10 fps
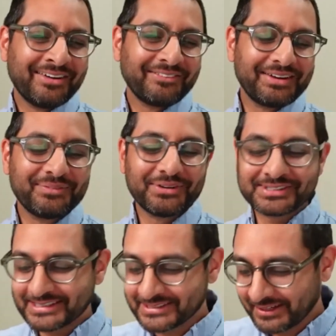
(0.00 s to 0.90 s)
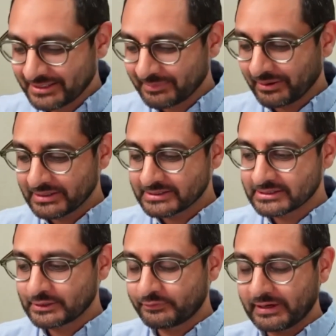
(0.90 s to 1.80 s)
I'm most excited about is just
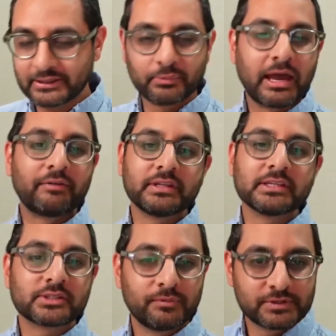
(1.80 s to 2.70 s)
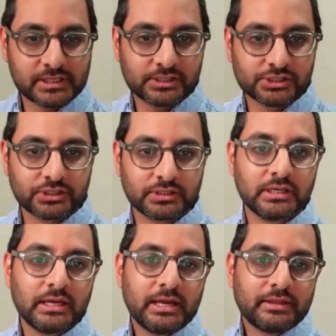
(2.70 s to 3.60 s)
the fact that we're having this
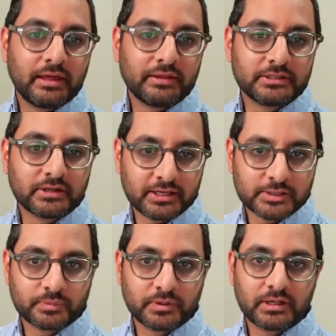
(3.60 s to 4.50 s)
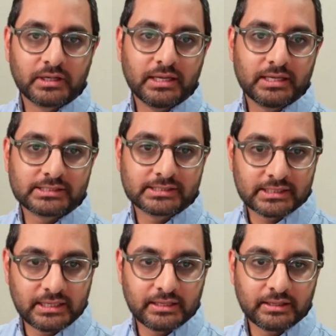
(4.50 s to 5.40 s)
conversation, that the diaspora is
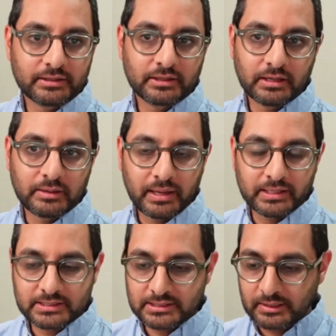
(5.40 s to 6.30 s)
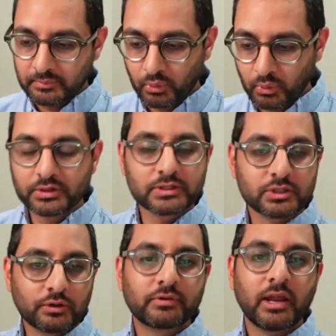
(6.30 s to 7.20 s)
seeing the immense importance
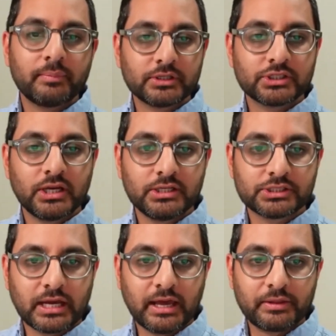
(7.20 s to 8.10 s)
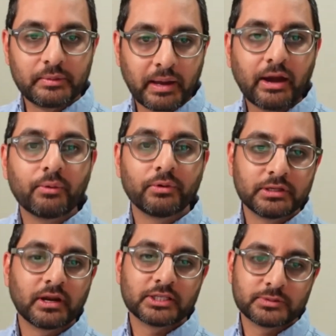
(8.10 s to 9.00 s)
of climate change and the power the
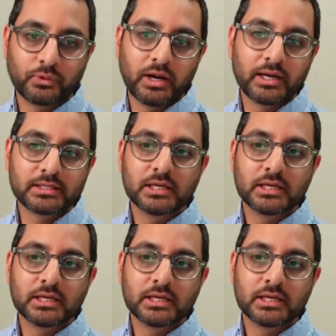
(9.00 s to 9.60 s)
diaspora has